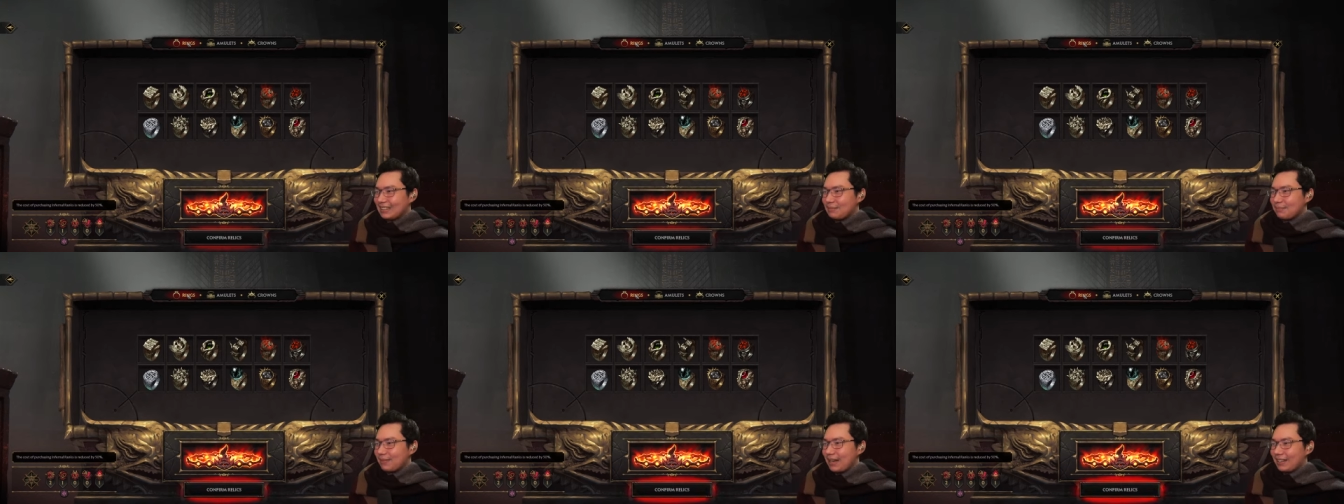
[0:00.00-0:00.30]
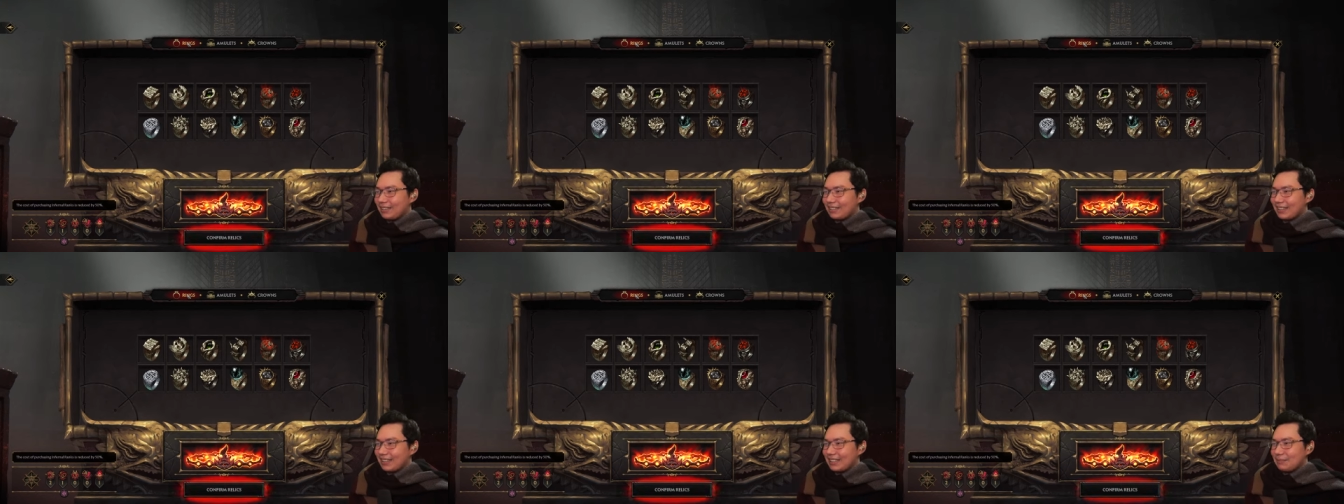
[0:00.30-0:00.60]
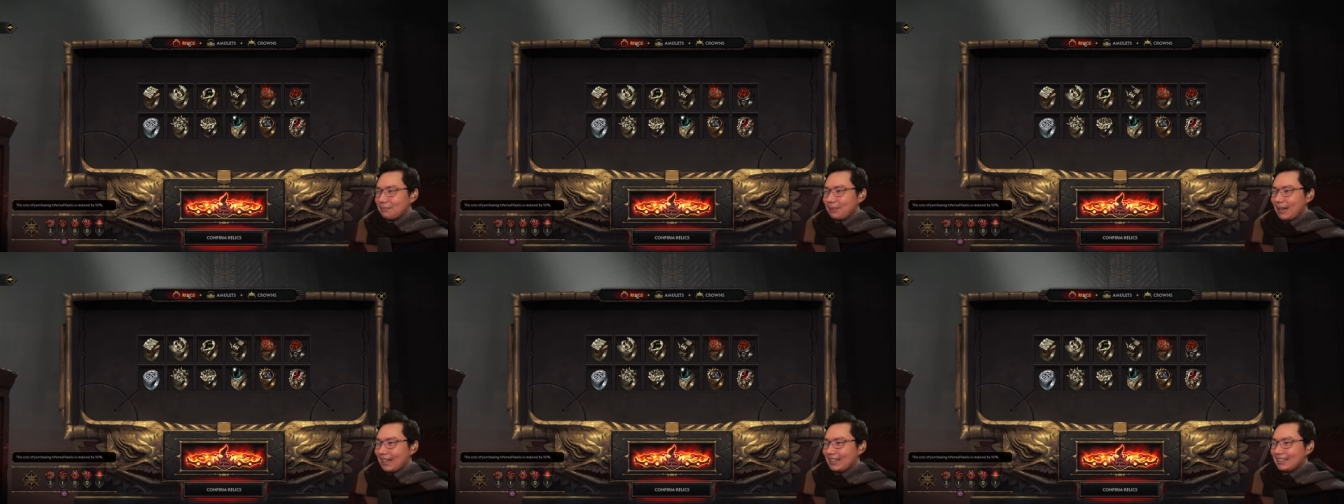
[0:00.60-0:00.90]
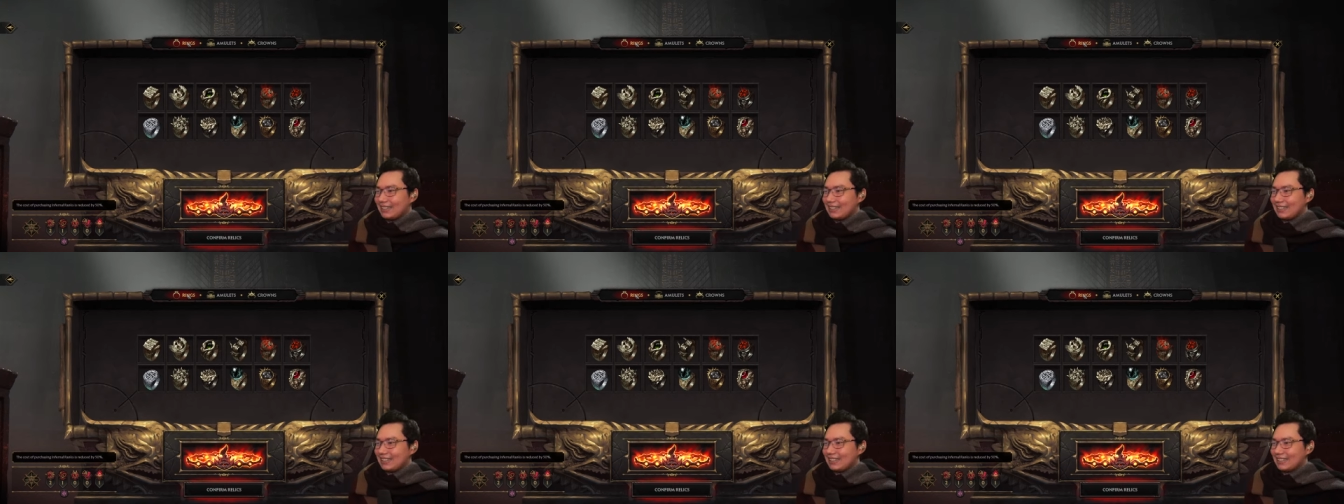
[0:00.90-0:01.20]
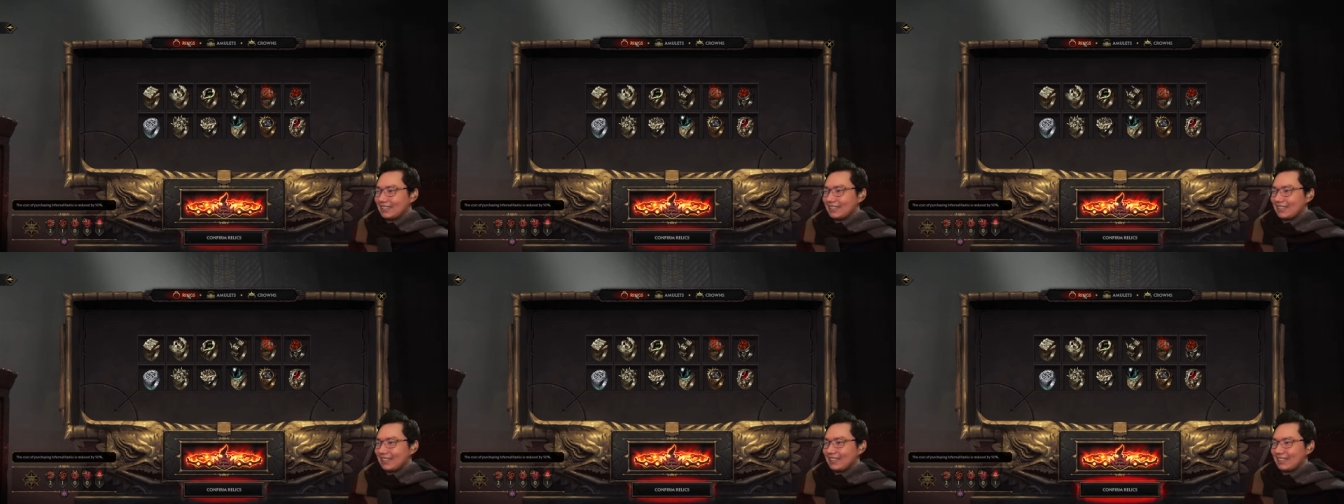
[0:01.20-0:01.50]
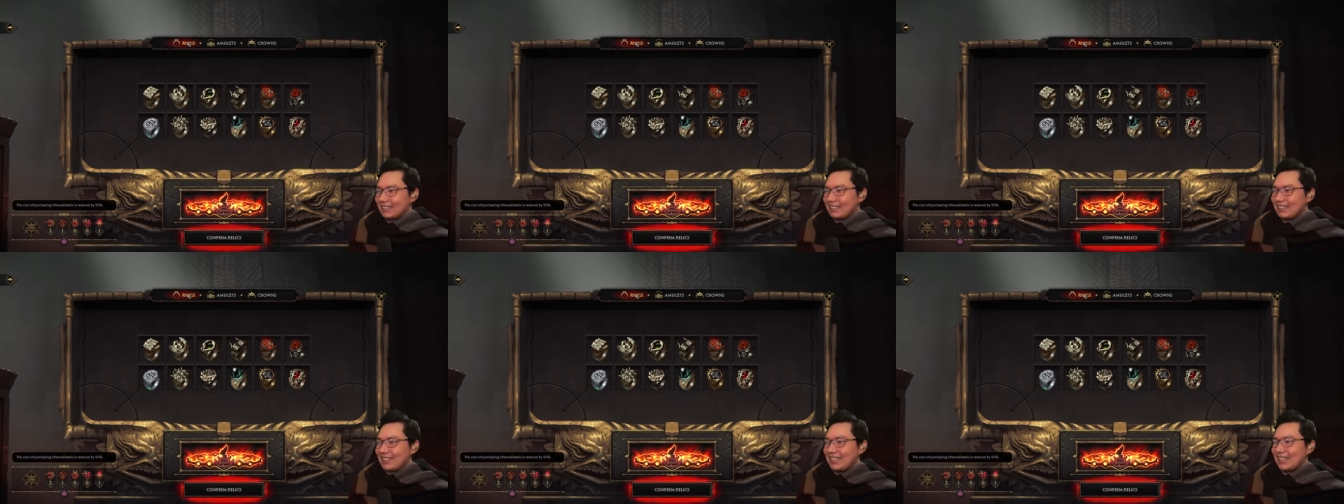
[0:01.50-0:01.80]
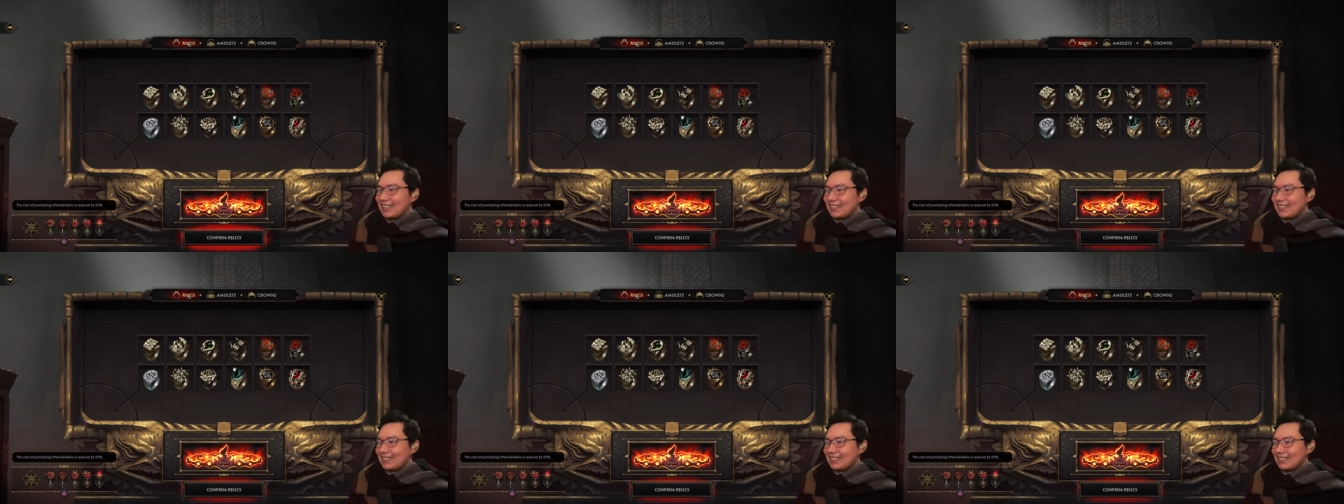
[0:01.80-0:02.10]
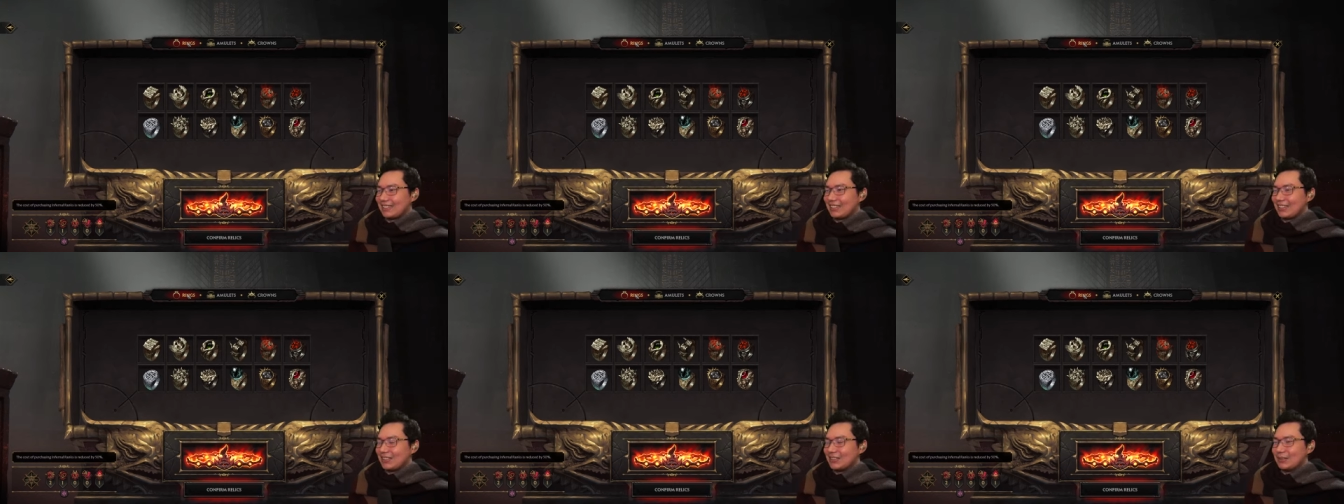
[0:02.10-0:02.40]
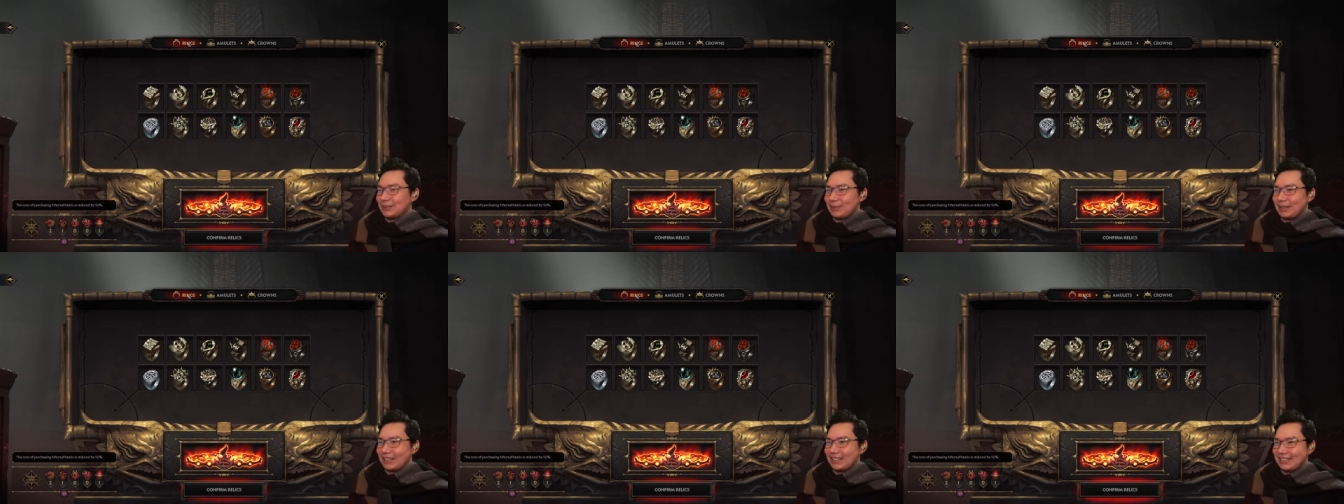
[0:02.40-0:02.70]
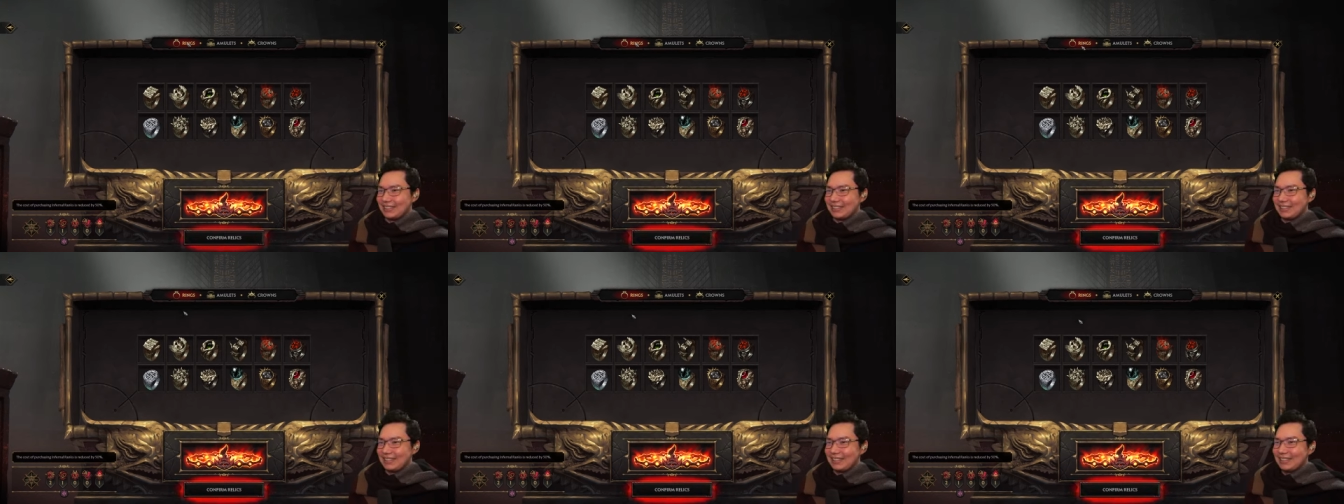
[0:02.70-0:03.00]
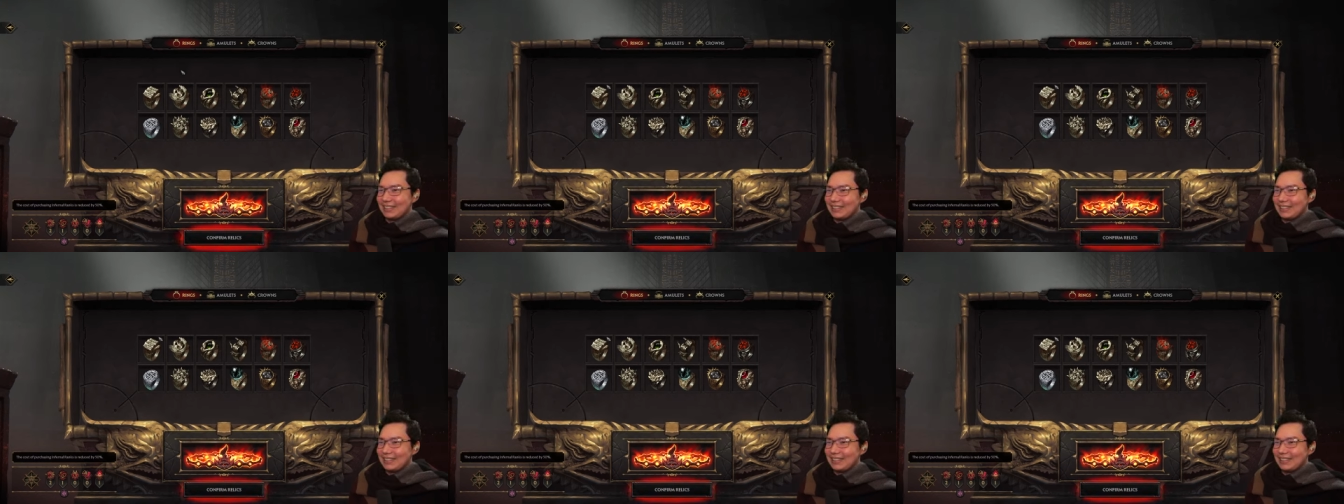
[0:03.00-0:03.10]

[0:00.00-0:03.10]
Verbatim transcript: mouth and appendages in the chest are too much.